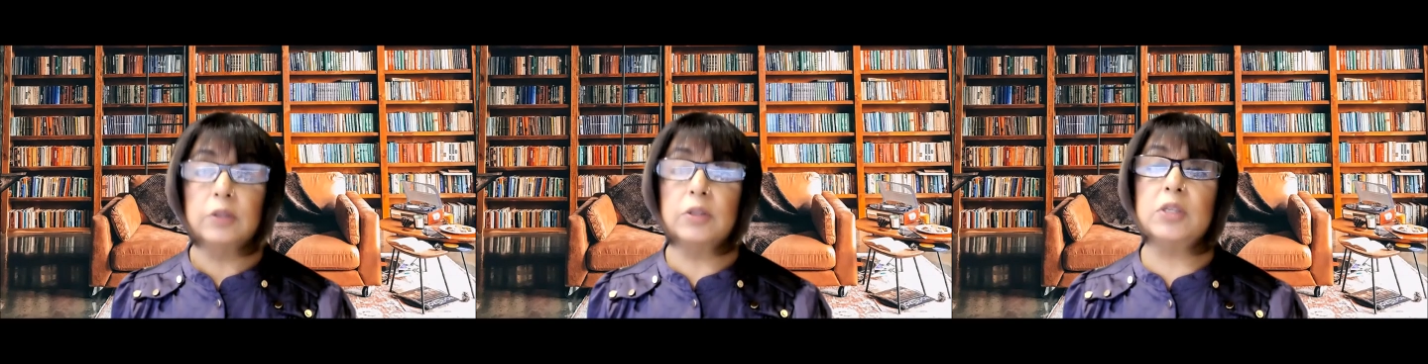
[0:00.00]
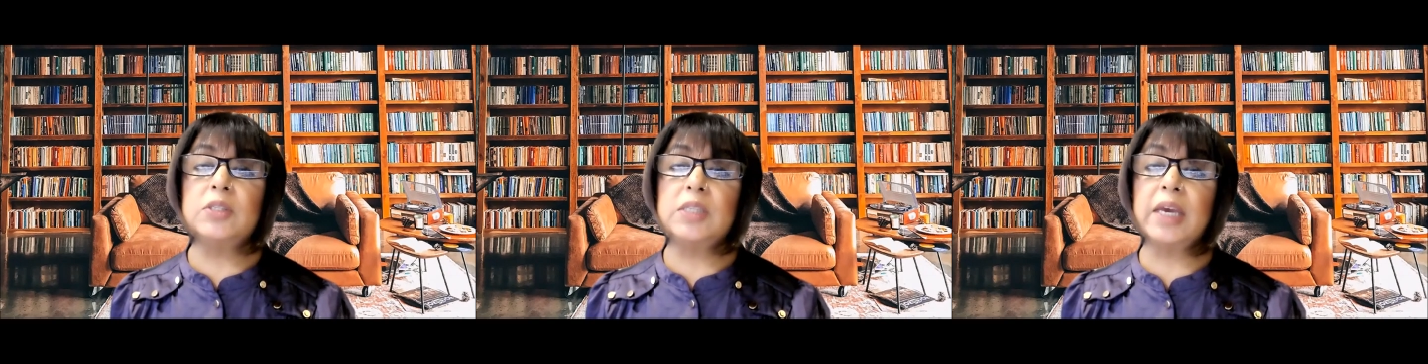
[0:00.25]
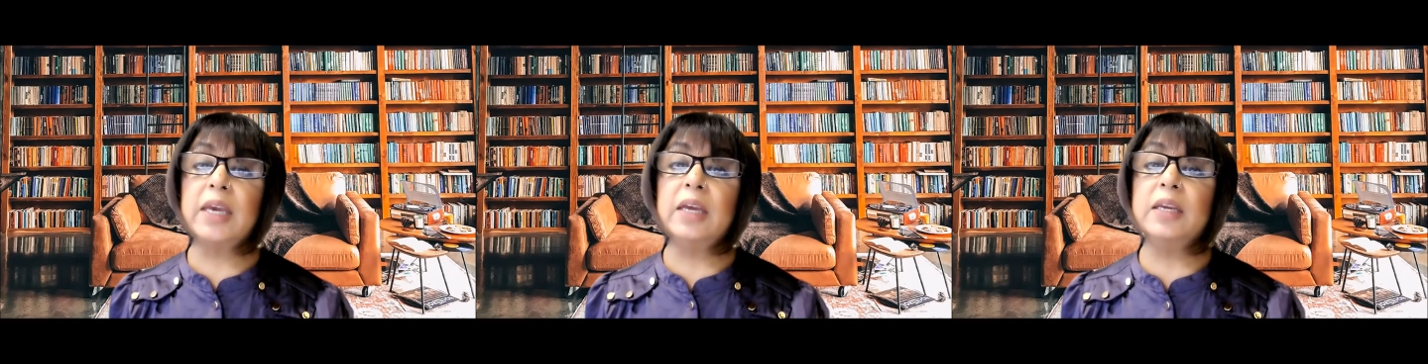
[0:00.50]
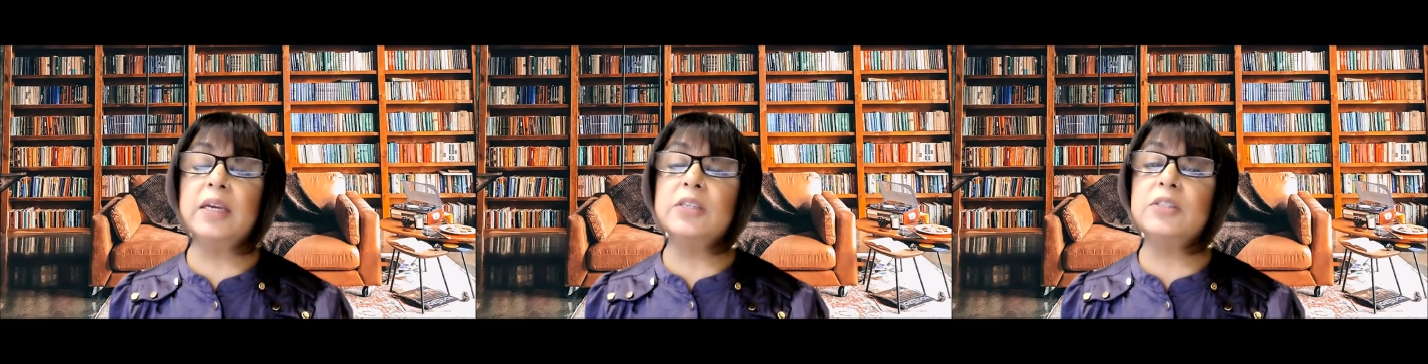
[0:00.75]
The
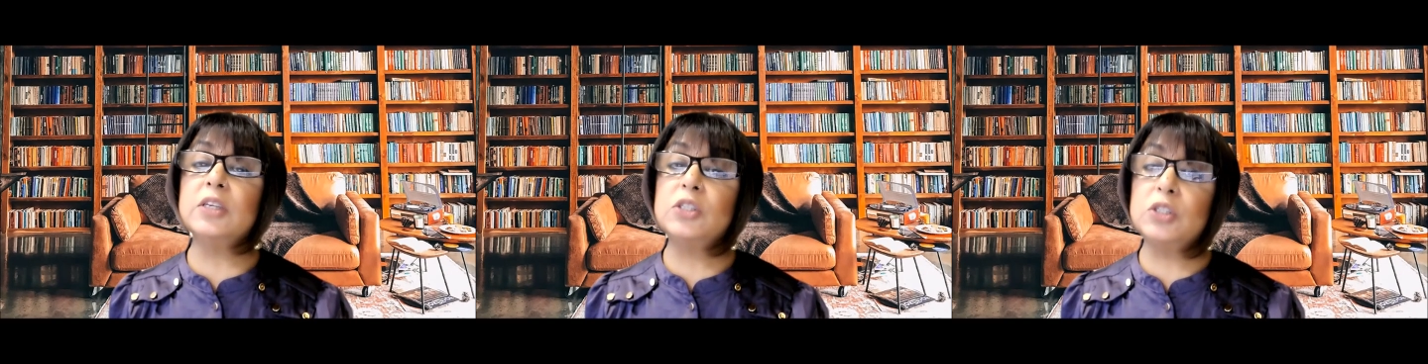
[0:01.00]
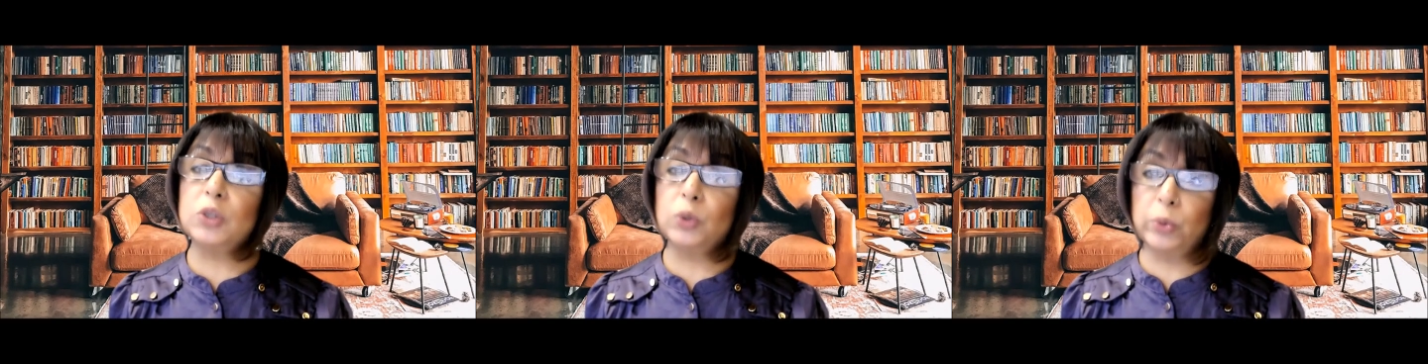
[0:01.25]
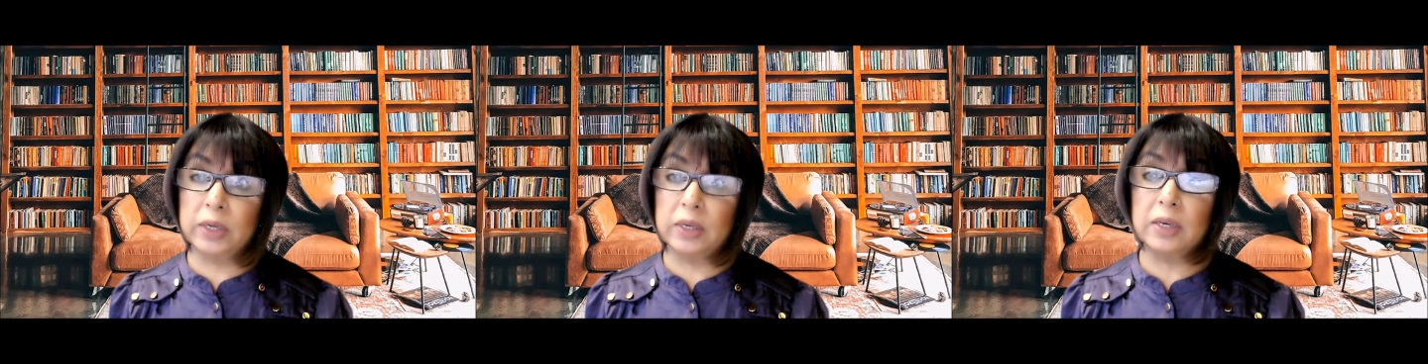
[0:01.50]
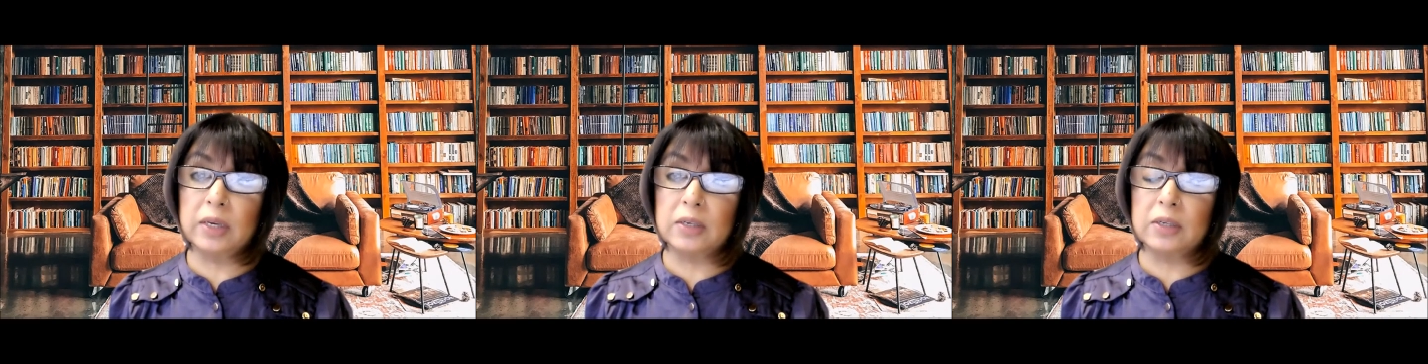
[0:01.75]
second is the
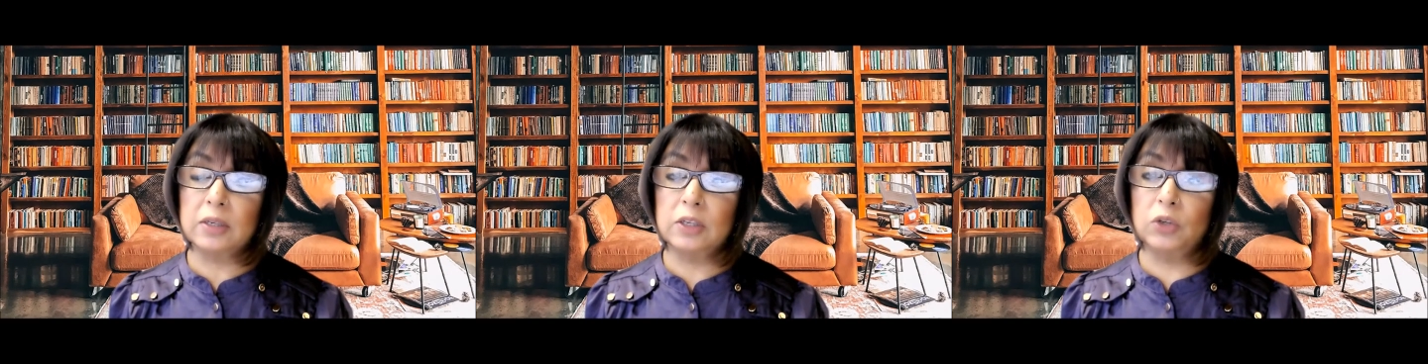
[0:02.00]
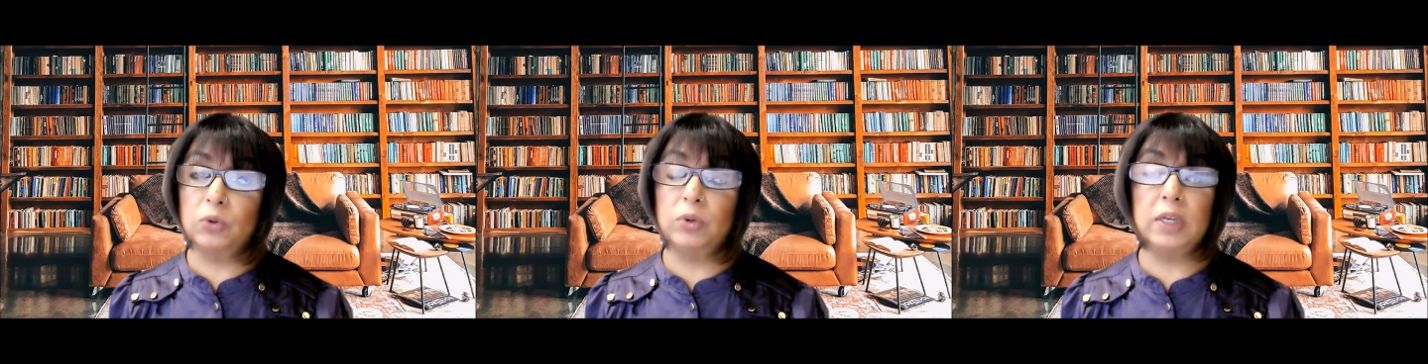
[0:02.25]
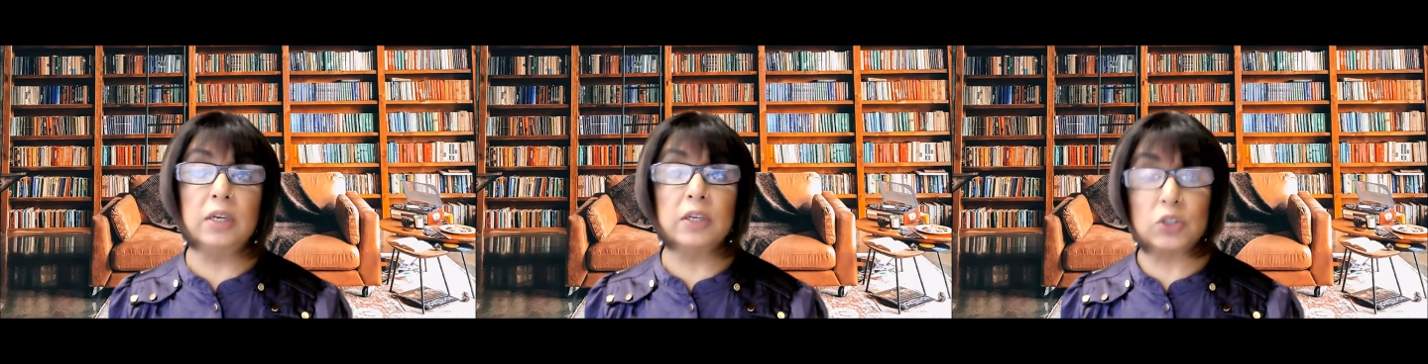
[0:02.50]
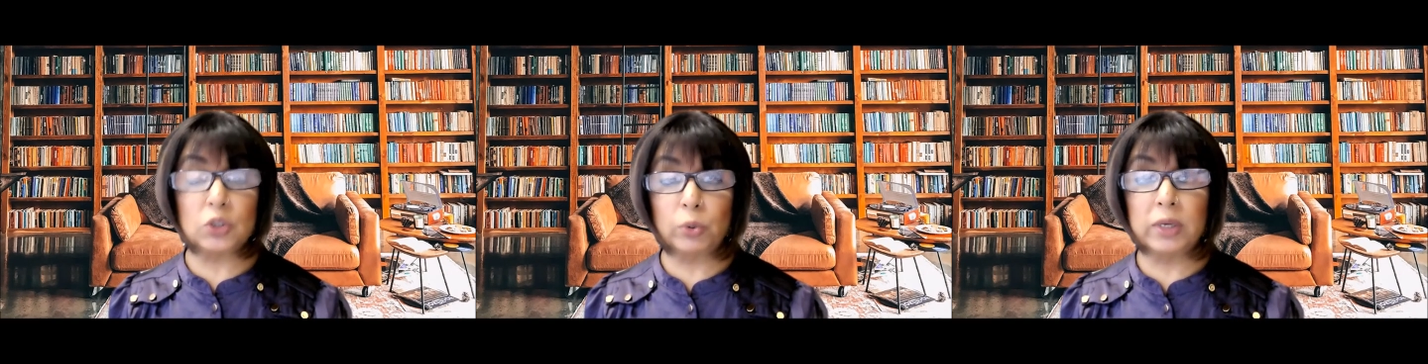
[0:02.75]
sewing kit. You need a
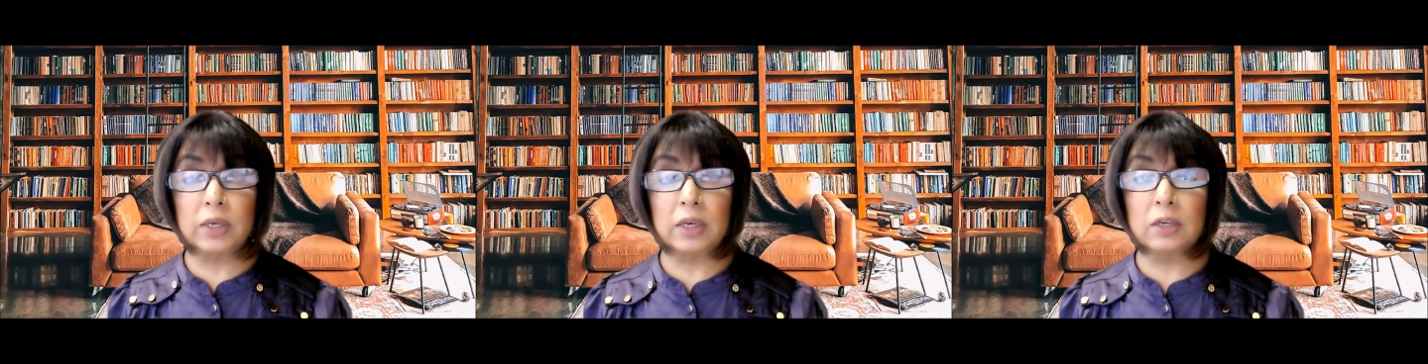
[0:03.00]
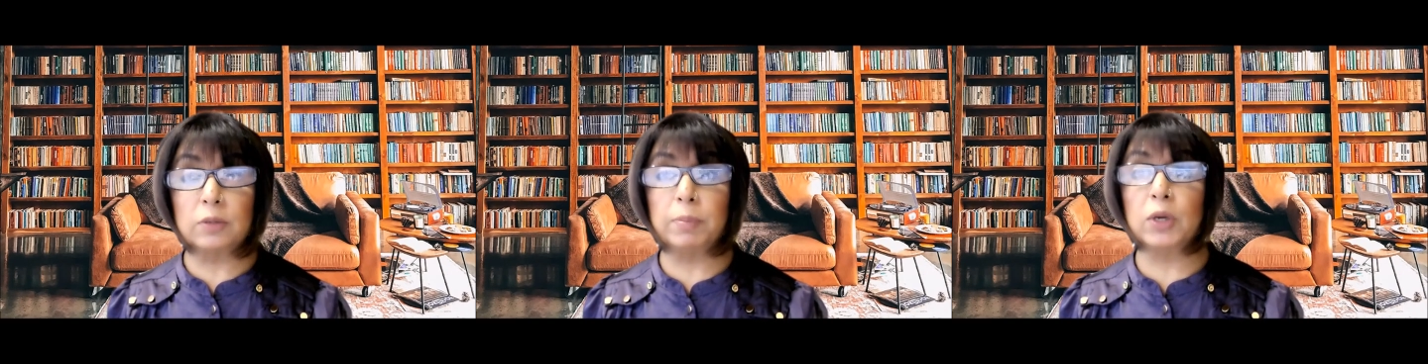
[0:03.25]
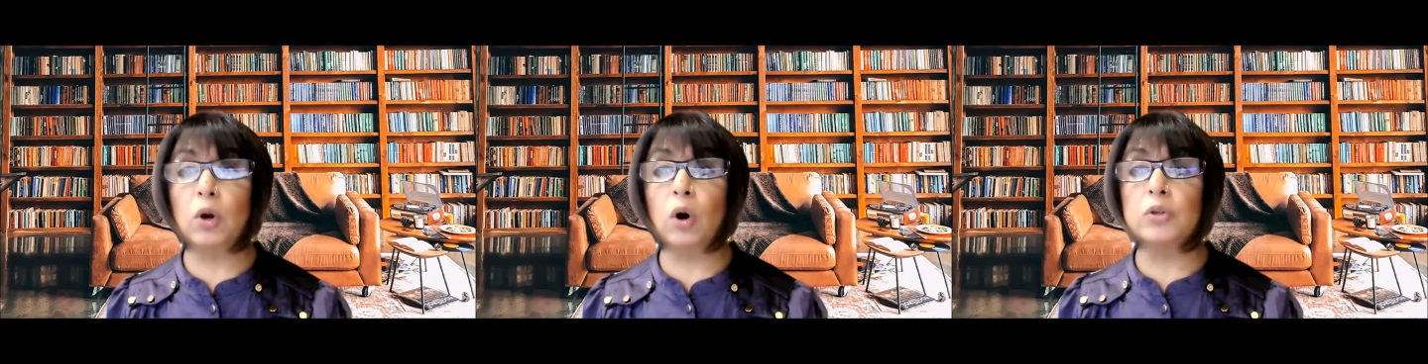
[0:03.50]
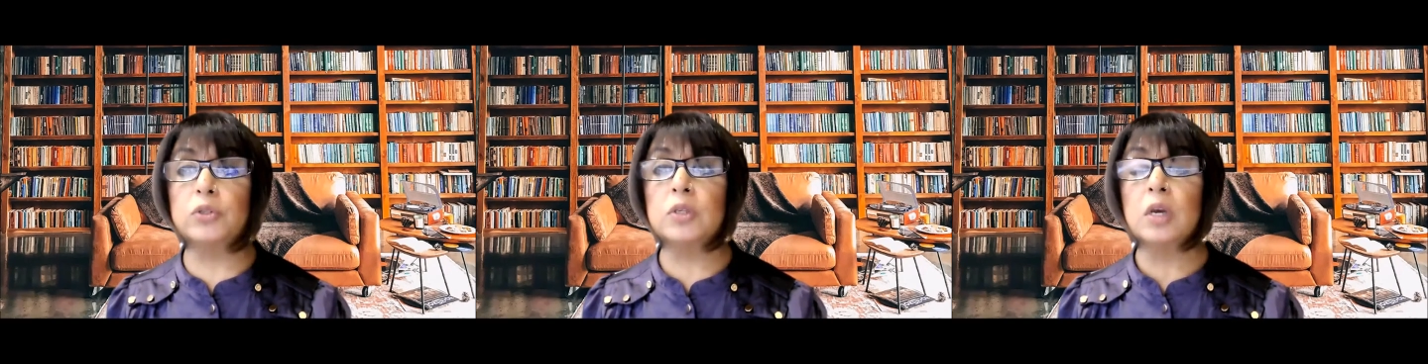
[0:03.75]
sewing kit
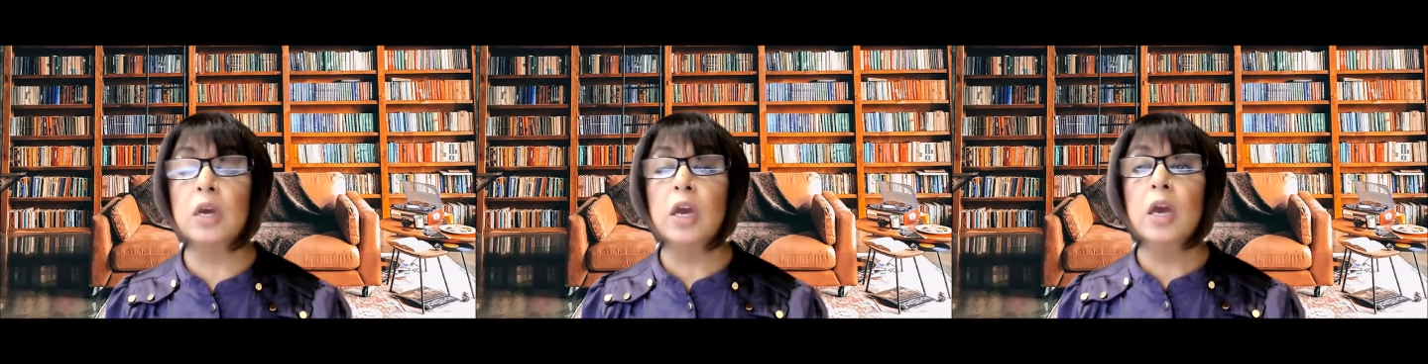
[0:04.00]
because